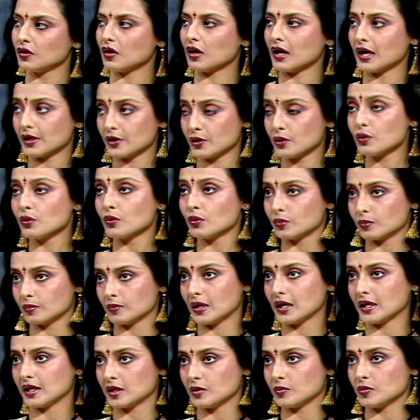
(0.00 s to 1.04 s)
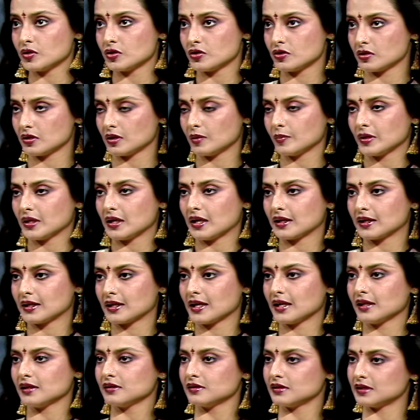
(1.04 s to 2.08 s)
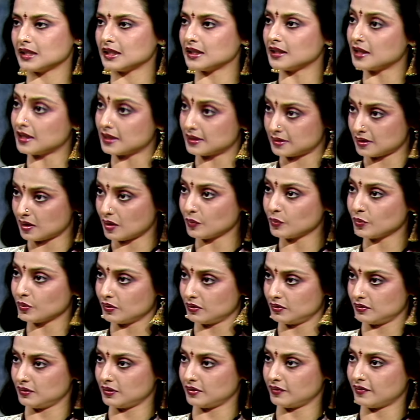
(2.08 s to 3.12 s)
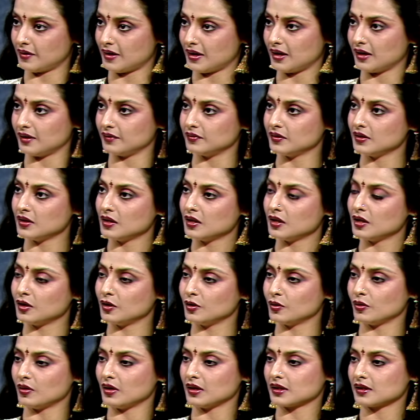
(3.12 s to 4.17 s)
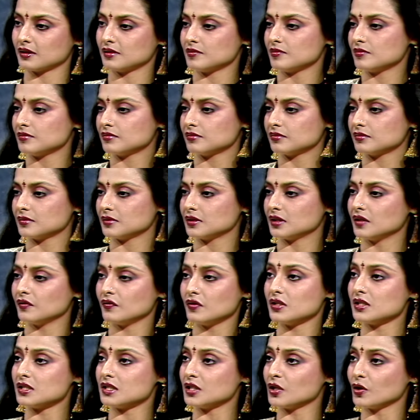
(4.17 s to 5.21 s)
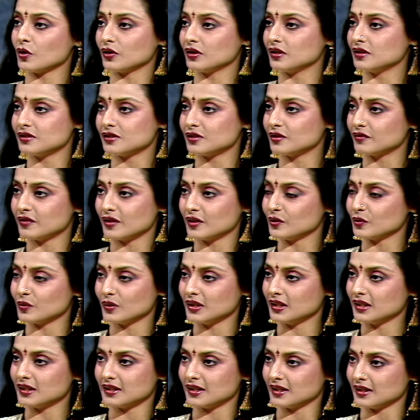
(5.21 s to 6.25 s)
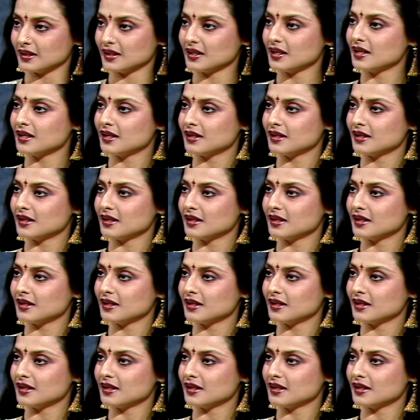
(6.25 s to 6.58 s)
I know my image. I mean, I can set an example if I have, I can convince the audience if I do anything.